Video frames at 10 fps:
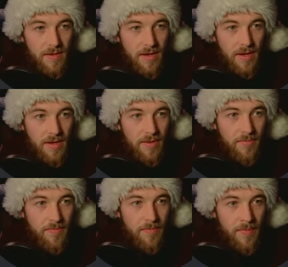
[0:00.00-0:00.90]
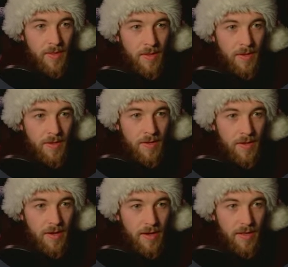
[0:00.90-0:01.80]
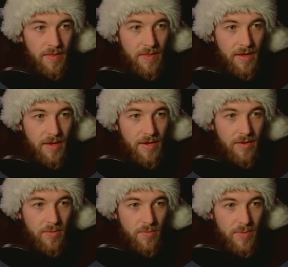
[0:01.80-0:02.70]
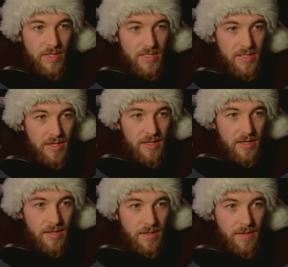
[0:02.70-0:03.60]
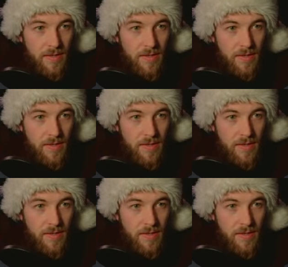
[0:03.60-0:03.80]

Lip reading: And then we say